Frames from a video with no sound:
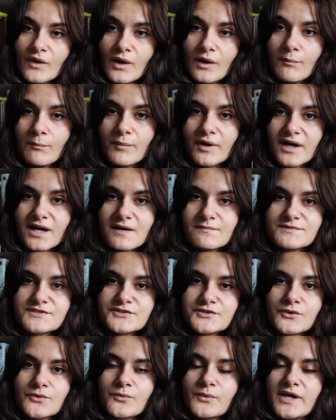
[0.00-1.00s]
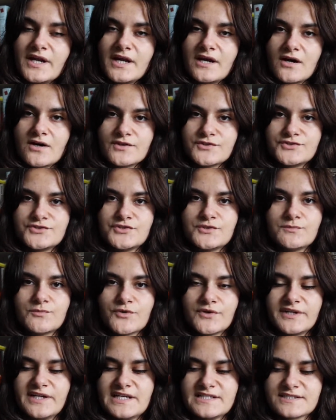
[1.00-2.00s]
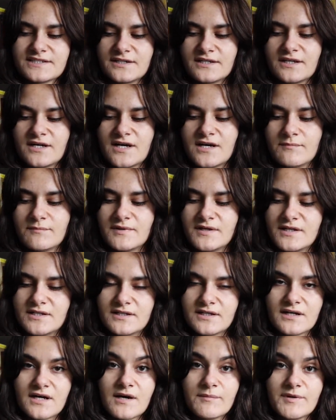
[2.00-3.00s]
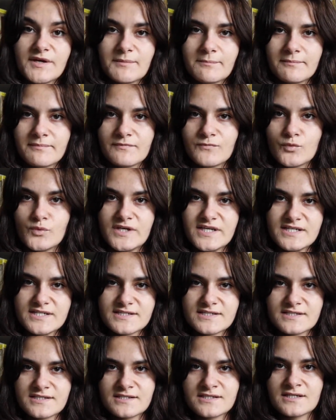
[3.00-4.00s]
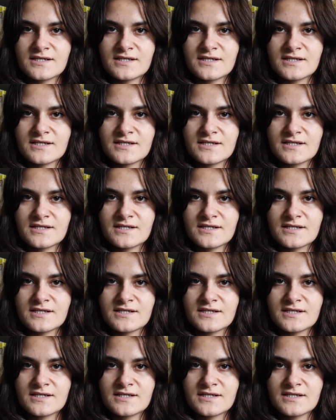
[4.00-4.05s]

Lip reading: but I'm still waiting on 2 more that's gonna come in the coming weeks.